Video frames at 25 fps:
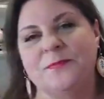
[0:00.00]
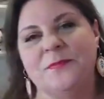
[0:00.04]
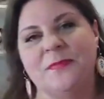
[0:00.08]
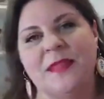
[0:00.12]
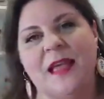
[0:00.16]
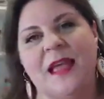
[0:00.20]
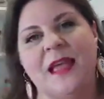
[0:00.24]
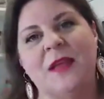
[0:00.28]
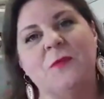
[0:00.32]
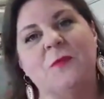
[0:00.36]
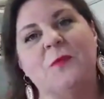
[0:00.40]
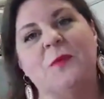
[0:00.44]

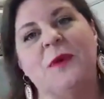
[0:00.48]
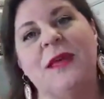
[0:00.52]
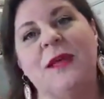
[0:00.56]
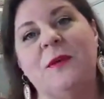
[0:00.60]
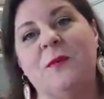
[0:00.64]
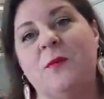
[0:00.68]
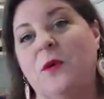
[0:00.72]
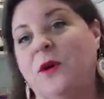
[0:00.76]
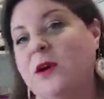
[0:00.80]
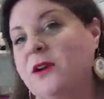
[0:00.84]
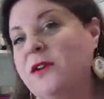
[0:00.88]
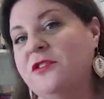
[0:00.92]
And we
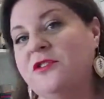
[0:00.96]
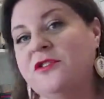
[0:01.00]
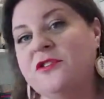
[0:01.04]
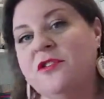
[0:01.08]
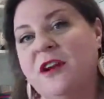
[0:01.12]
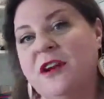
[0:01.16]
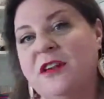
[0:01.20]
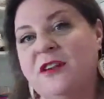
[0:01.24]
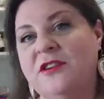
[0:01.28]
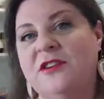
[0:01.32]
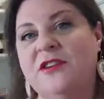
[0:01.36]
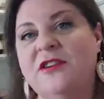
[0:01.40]
were
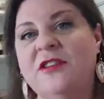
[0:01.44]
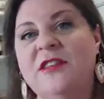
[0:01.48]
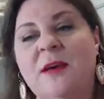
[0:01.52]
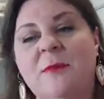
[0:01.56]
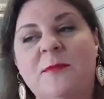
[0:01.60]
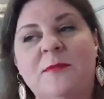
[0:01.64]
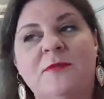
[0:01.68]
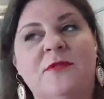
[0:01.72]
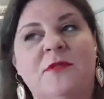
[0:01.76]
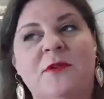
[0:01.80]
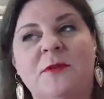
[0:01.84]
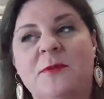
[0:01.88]
trying to do that
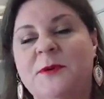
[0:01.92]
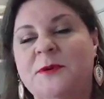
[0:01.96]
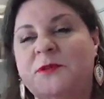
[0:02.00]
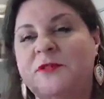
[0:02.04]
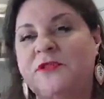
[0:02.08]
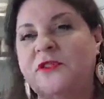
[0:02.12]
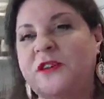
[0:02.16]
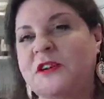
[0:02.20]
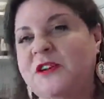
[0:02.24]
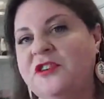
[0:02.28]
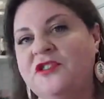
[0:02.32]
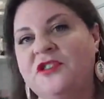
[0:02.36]
before. We were
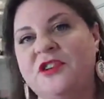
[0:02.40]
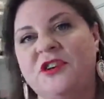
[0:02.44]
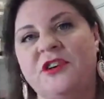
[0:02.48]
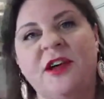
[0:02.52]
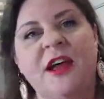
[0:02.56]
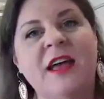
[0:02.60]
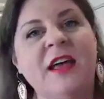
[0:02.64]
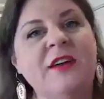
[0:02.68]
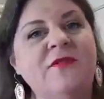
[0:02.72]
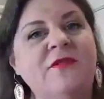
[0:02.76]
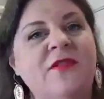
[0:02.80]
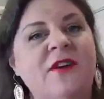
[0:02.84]
trying to share
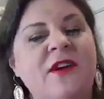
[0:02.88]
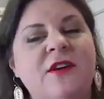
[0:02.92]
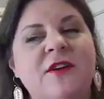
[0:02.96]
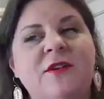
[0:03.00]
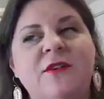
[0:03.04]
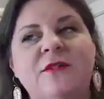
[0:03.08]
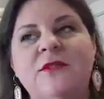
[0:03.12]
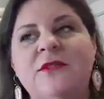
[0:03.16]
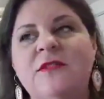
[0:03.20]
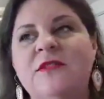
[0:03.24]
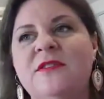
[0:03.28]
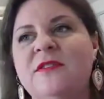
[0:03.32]

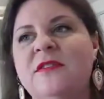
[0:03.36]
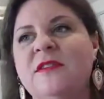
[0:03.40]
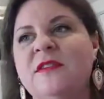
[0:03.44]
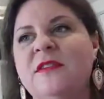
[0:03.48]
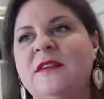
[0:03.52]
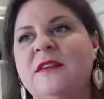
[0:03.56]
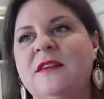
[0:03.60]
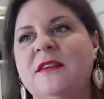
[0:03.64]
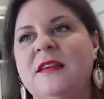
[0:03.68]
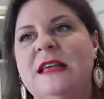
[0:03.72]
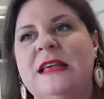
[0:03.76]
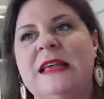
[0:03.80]
headphones
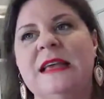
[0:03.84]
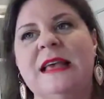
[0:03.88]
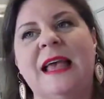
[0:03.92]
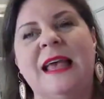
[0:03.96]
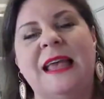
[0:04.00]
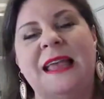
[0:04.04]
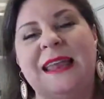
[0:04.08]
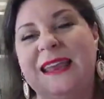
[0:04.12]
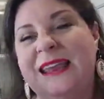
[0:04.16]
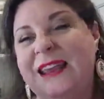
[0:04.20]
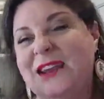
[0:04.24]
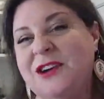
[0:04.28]

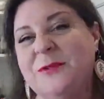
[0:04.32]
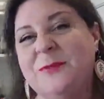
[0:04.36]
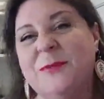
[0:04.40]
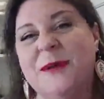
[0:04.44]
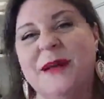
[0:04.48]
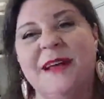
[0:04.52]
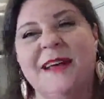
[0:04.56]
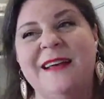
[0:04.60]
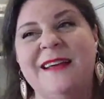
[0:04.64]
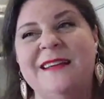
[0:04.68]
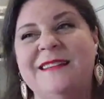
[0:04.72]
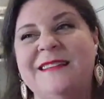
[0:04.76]
and
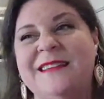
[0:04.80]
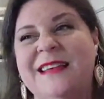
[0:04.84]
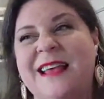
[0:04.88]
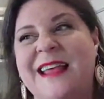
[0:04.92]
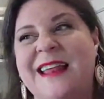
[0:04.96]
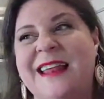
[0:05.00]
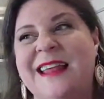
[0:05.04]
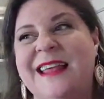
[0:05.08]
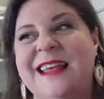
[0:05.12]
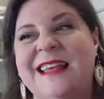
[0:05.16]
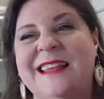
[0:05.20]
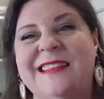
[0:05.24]
earbuds,
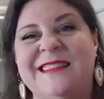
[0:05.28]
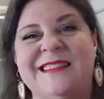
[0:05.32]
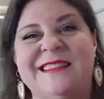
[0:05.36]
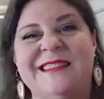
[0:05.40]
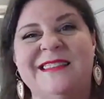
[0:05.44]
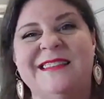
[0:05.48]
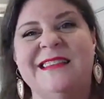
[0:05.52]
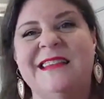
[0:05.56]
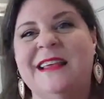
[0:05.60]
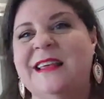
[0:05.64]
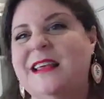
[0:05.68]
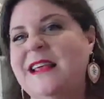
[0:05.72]
and
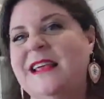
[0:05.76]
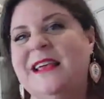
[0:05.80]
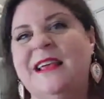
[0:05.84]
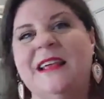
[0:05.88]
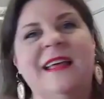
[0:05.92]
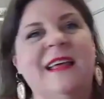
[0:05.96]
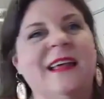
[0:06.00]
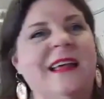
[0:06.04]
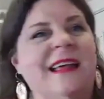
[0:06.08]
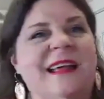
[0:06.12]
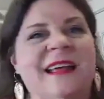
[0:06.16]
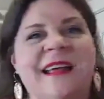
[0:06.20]

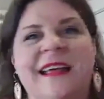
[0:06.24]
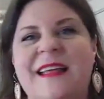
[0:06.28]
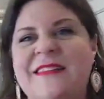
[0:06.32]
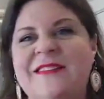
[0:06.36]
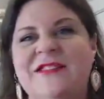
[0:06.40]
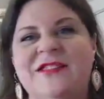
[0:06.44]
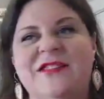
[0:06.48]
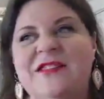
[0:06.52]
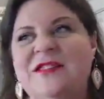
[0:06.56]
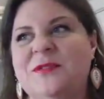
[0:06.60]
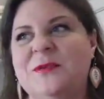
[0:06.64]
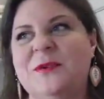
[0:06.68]
it's
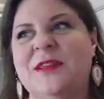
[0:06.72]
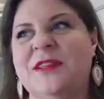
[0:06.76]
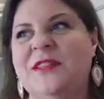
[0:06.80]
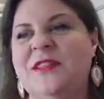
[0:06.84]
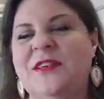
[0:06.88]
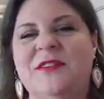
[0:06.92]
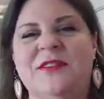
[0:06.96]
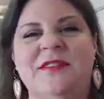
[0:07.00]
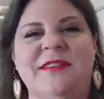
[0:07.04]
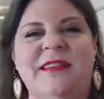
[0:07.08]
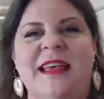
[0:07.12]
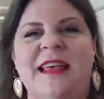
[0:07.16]
just one of
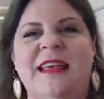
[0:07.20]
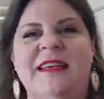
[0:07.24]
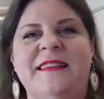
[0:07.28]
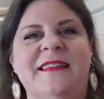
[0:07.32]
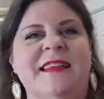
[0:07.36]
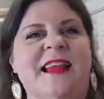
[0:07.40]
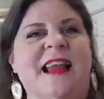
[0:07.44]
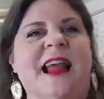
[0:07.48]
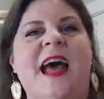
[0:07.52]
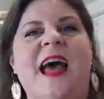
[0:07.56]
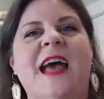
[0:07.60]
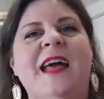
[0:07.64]
those things,
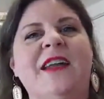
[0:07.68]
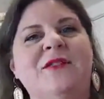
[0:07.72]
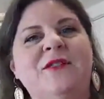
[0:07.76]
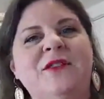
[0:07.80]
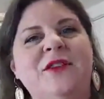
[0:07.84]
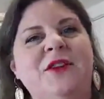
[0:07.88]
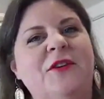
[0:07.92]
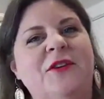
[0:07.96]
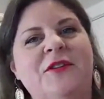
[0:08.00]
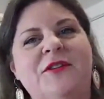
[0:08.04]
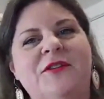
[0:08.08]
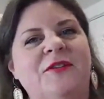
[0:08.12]
and I don't
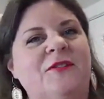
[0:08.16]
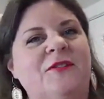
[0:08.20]
know if